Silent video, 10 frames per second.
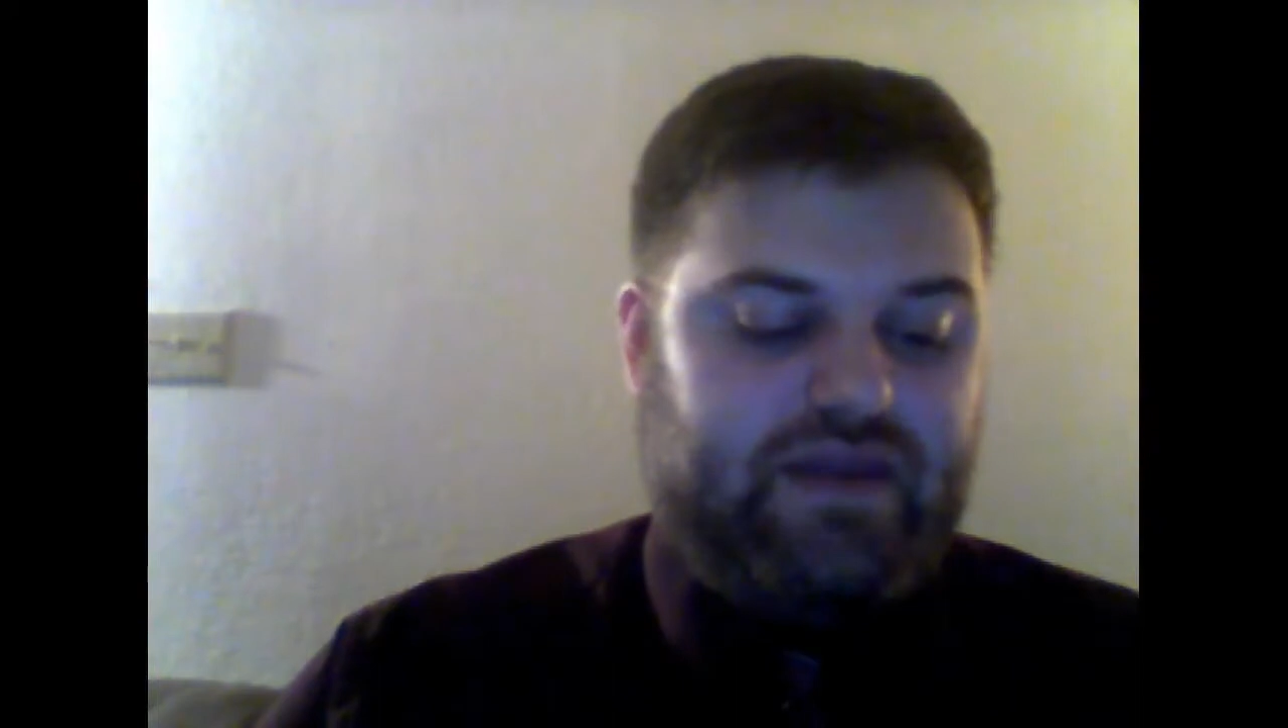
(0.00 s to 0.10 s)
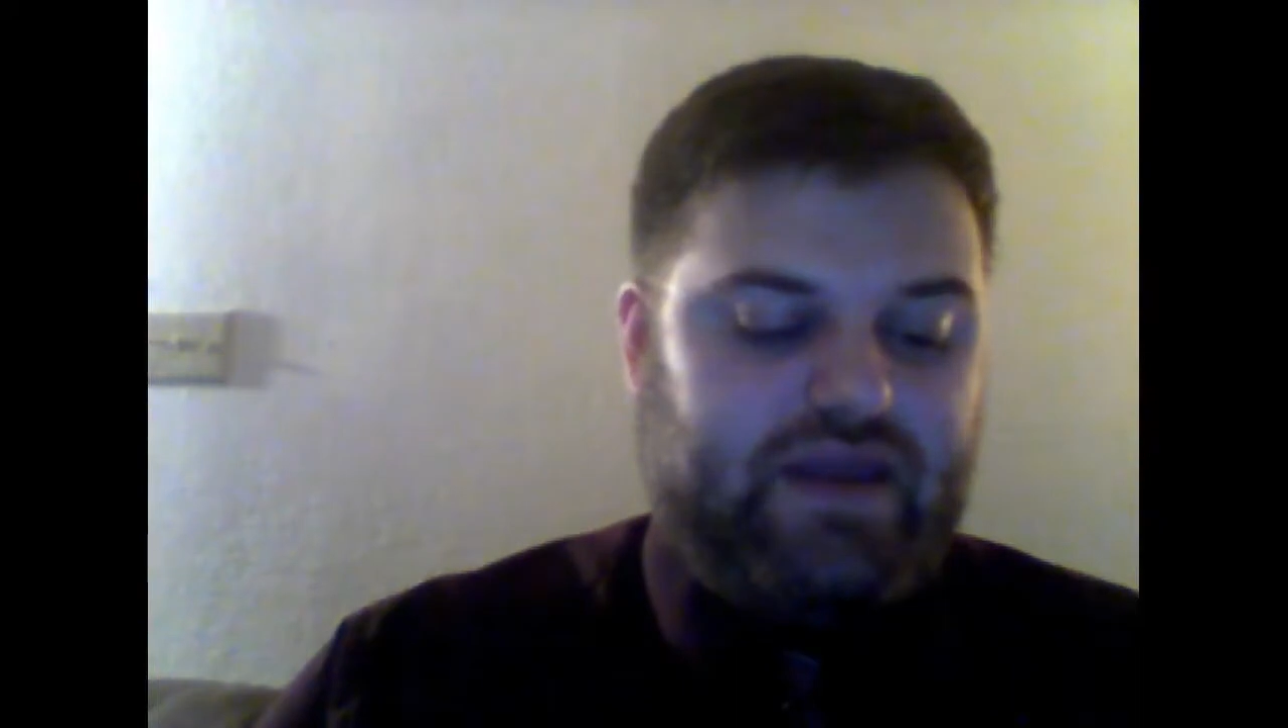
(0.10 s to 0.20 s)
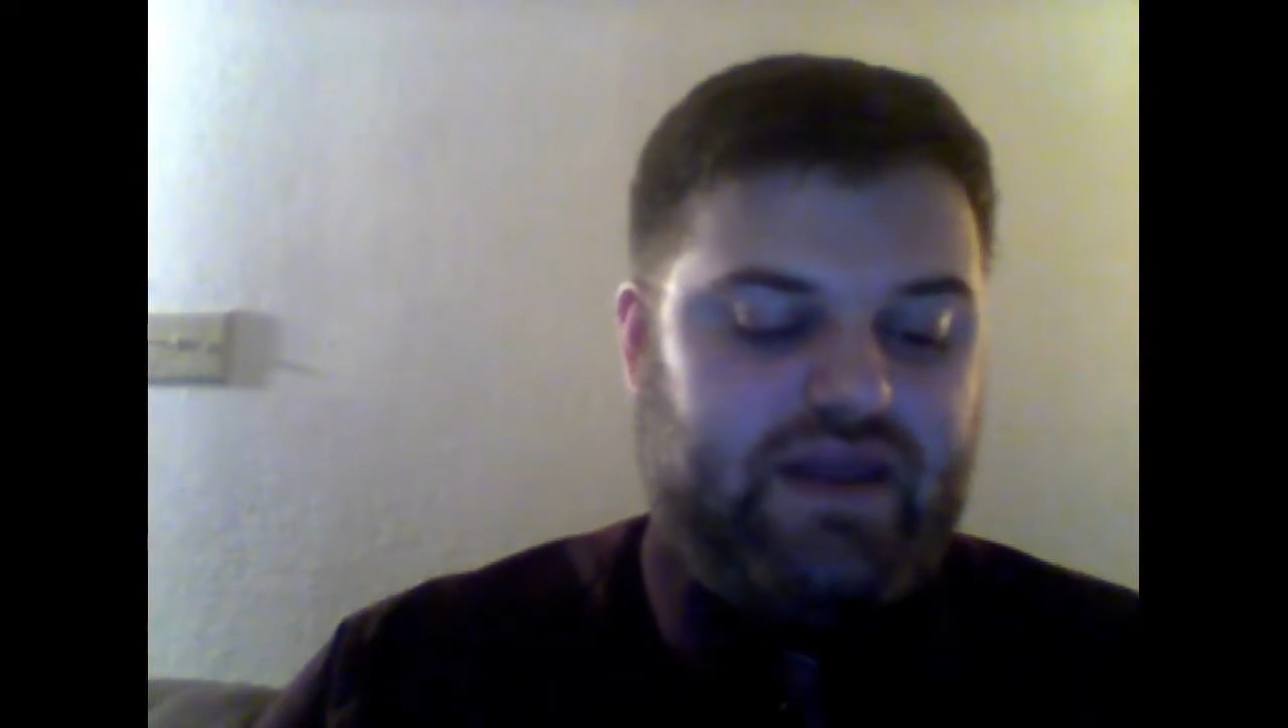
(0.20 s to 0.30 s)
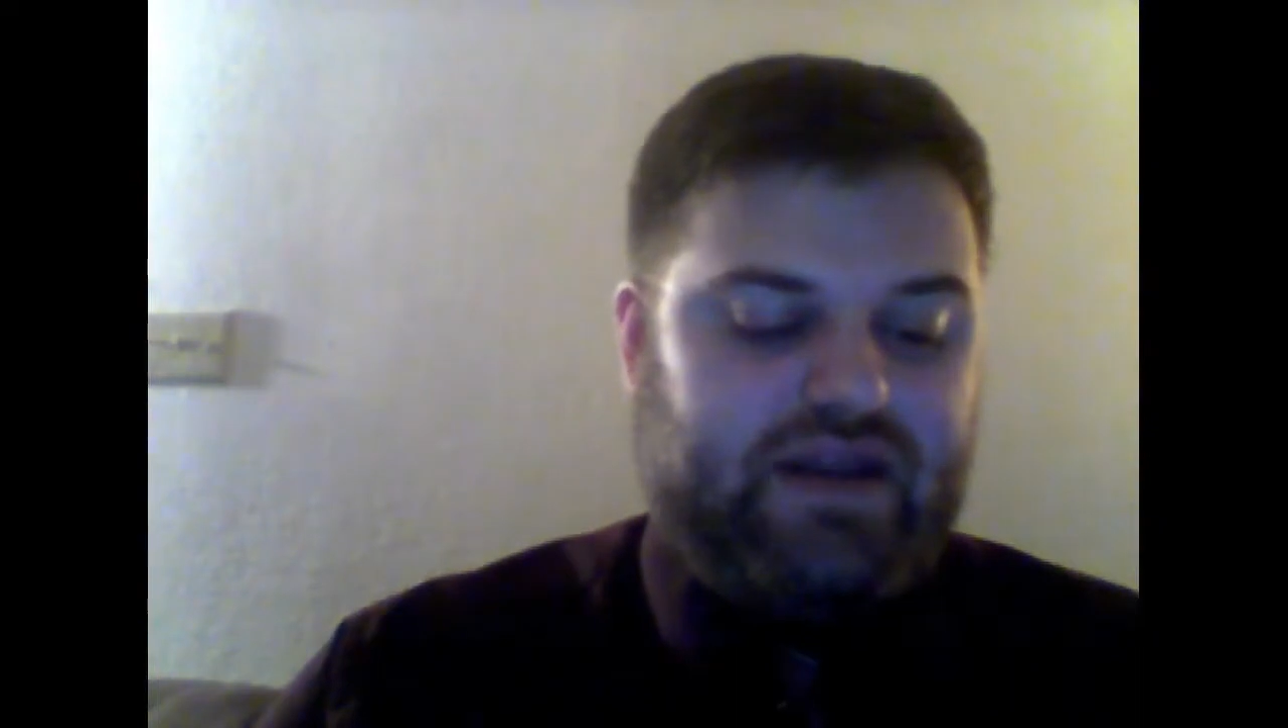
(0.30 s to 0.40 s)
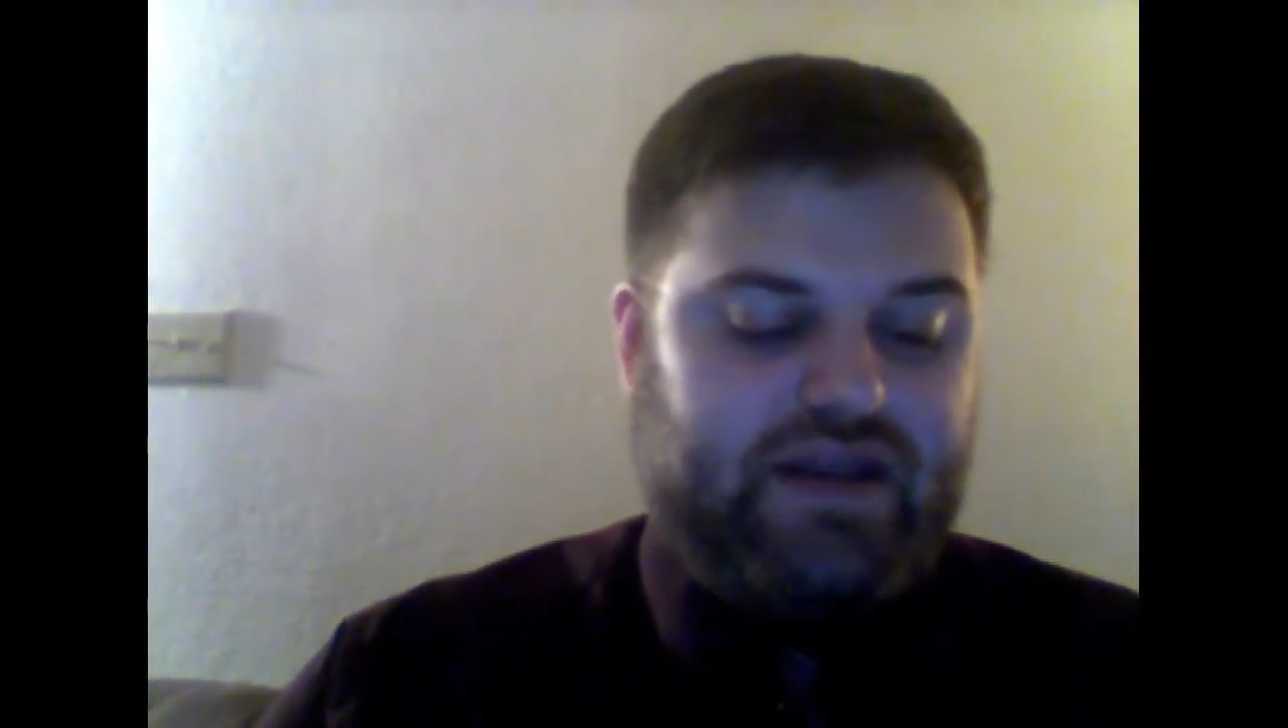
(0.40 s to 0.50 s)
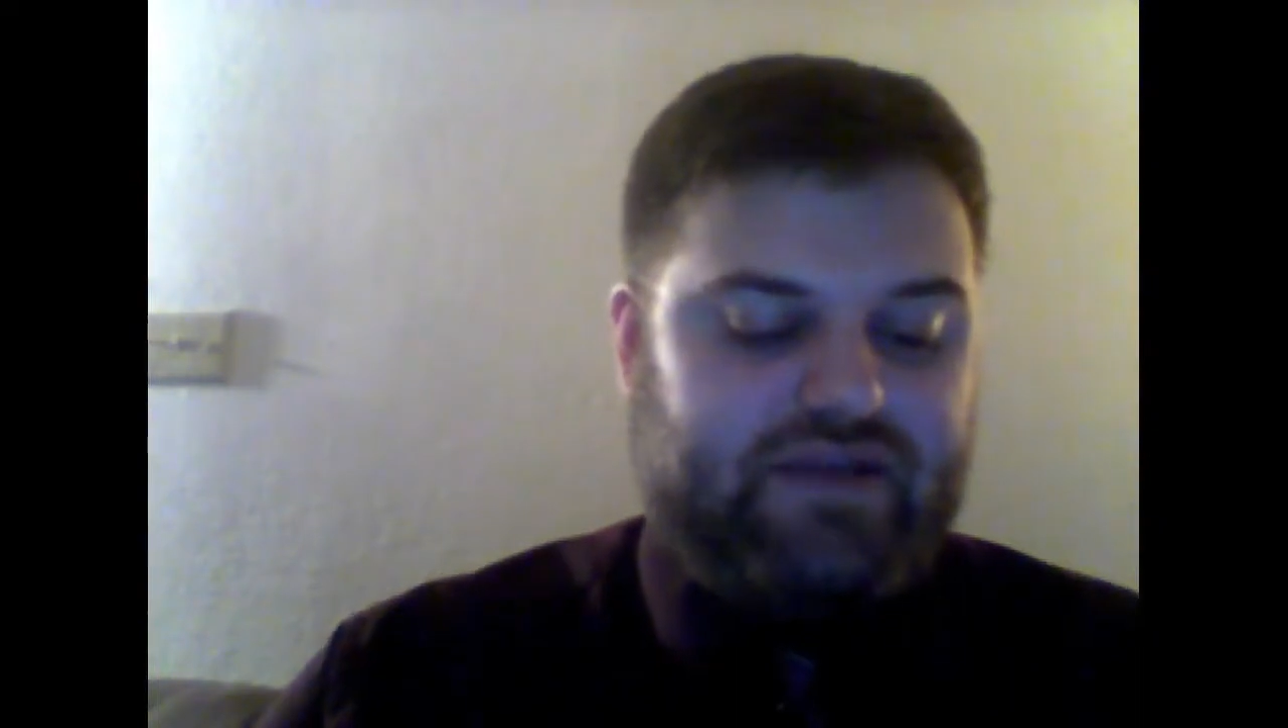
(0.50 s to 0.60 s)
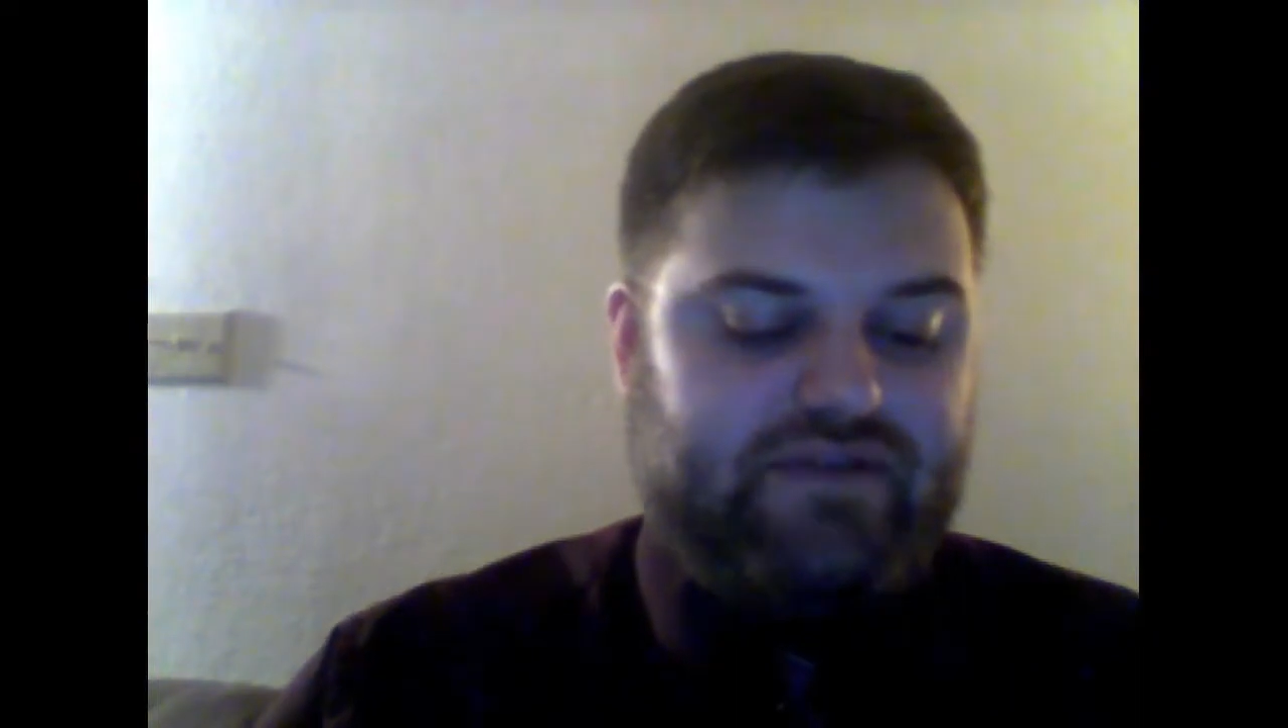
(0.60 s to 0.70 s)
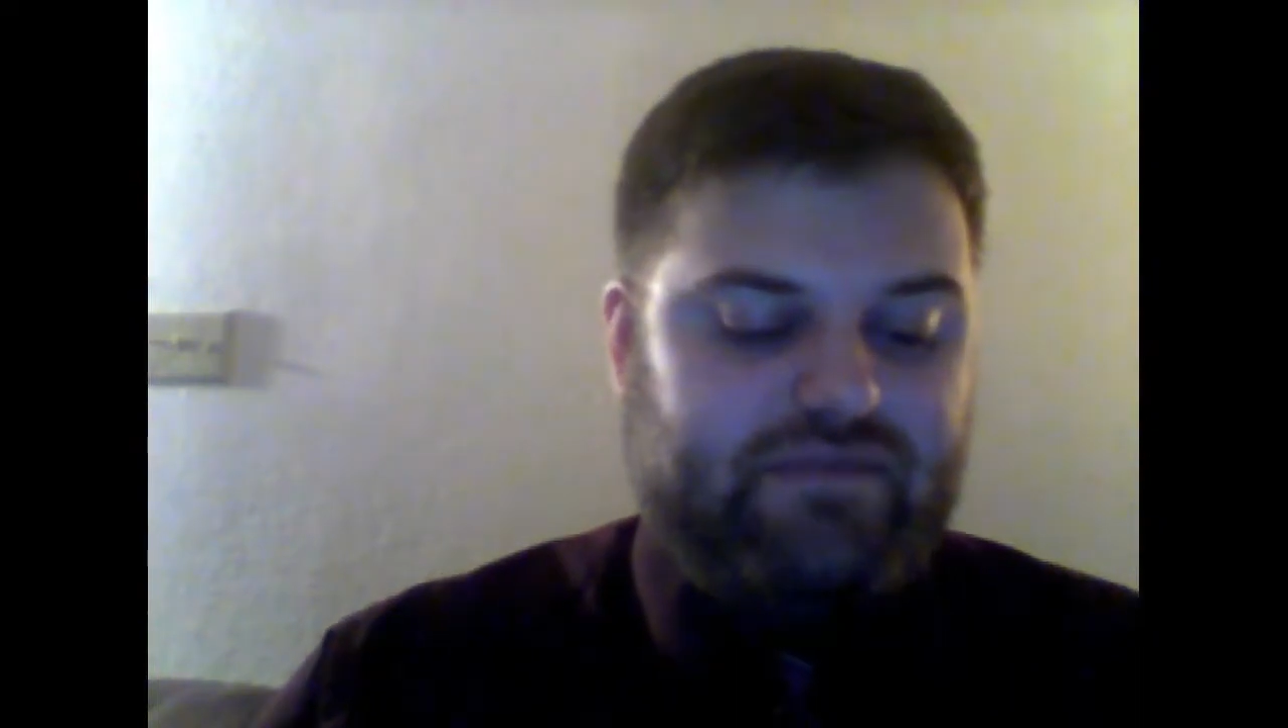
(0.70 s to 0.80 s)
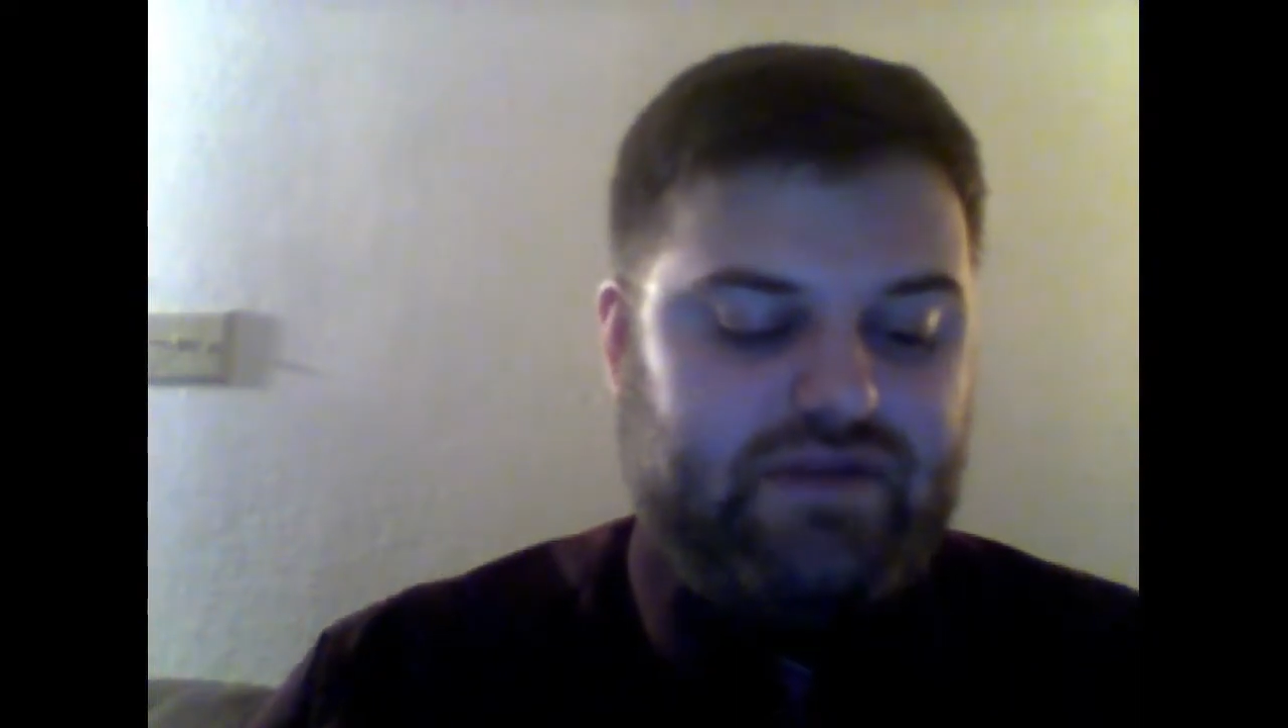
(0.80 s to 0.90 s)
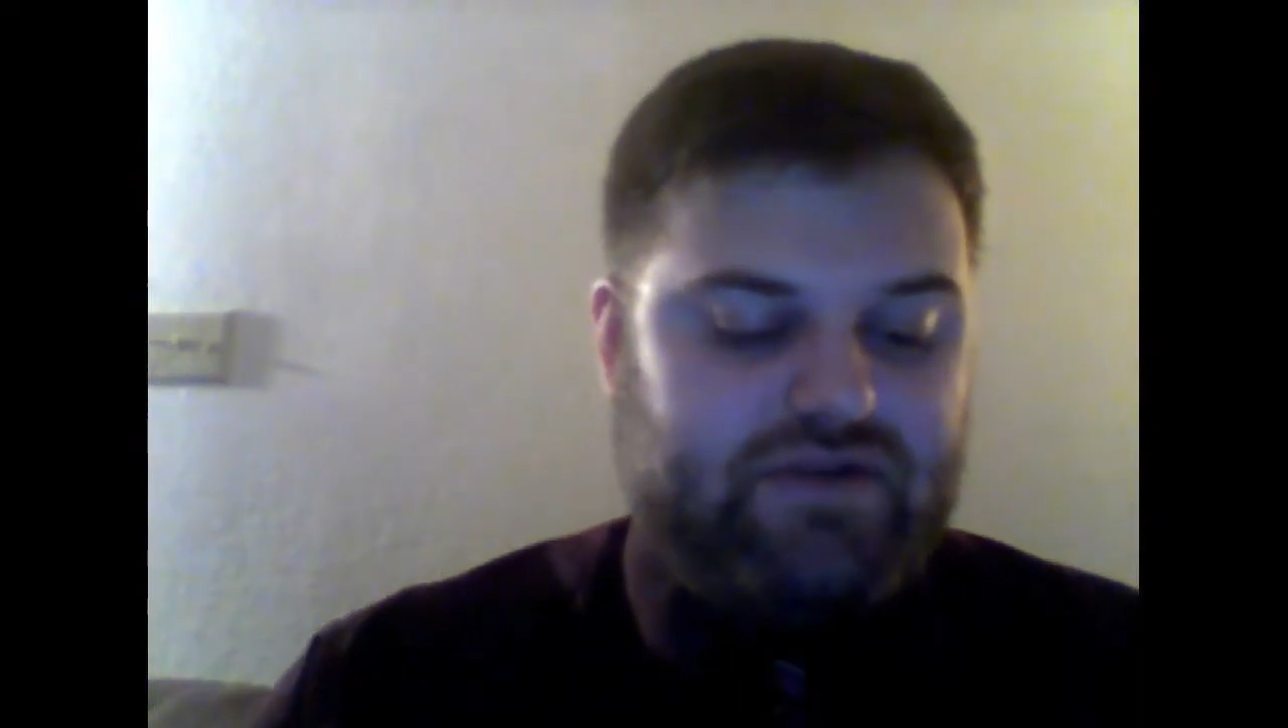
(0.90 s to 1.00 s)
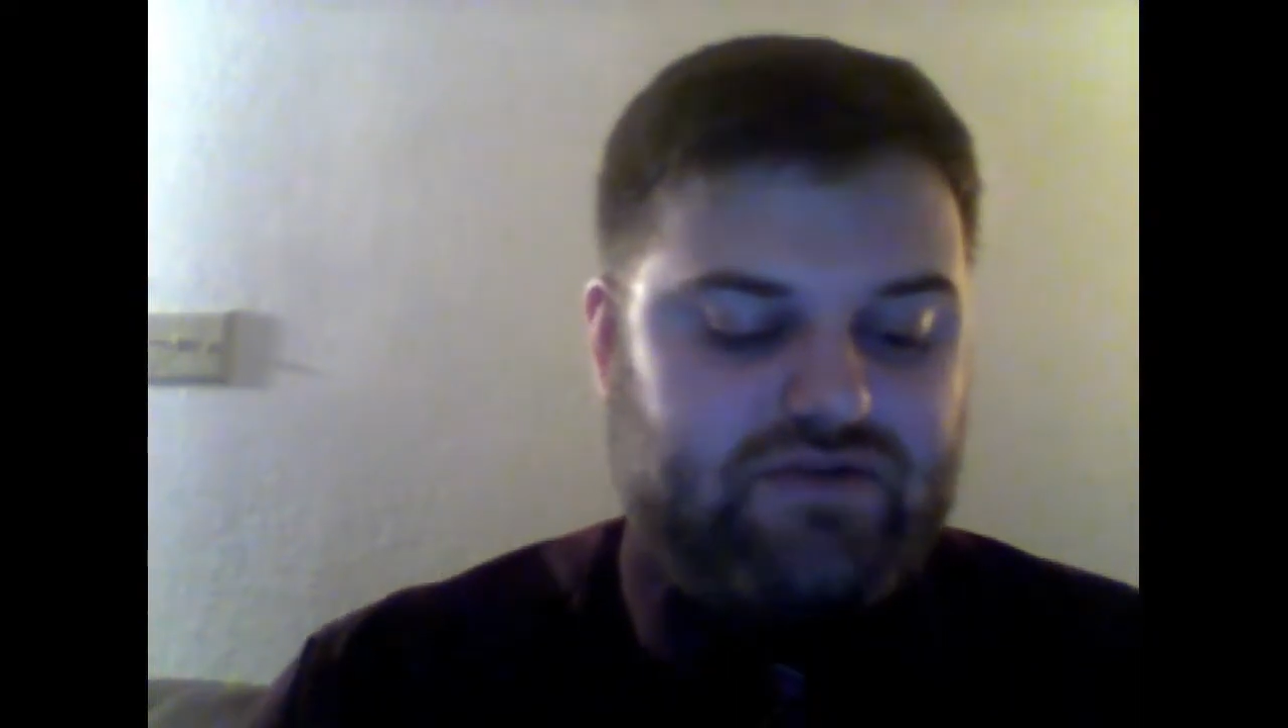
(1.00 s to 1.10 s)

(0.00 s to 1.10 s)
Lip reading: and it has to be